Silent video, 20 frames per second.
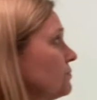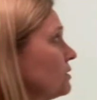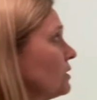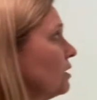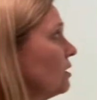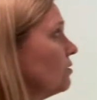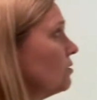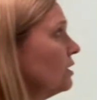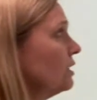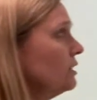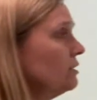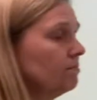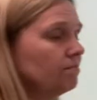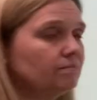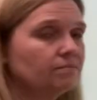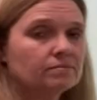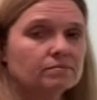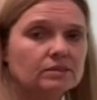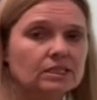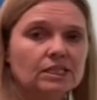All right.
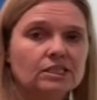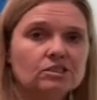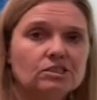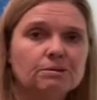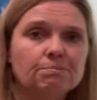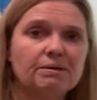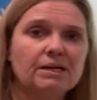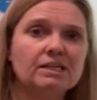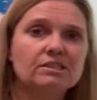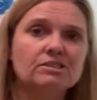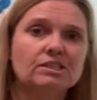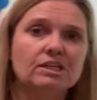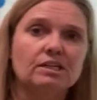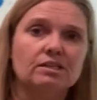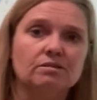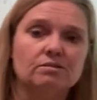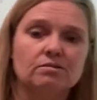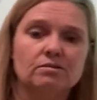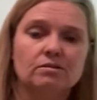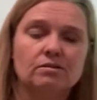Easy peasy,
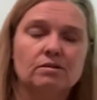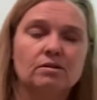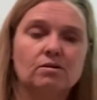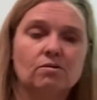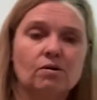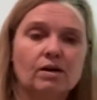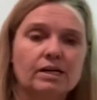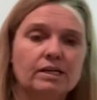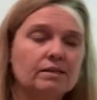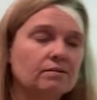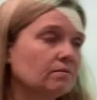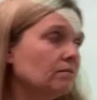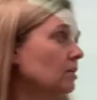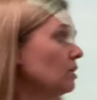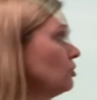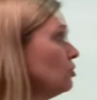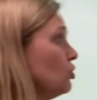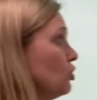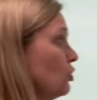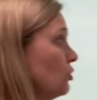right?
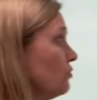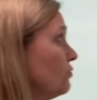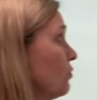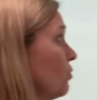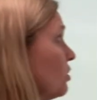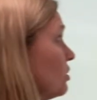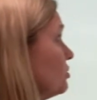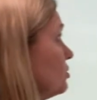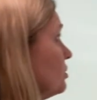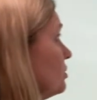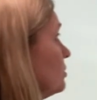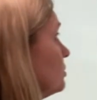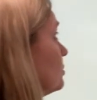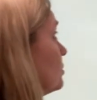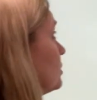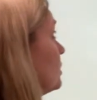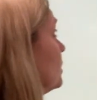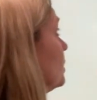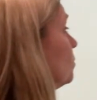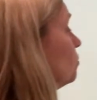2 forces.
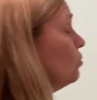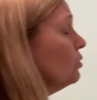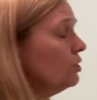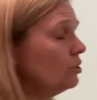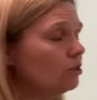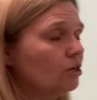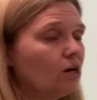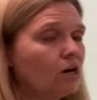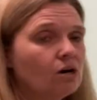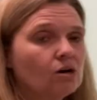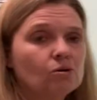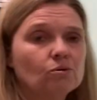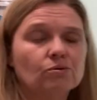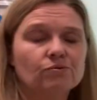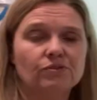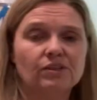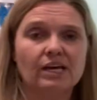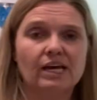We know they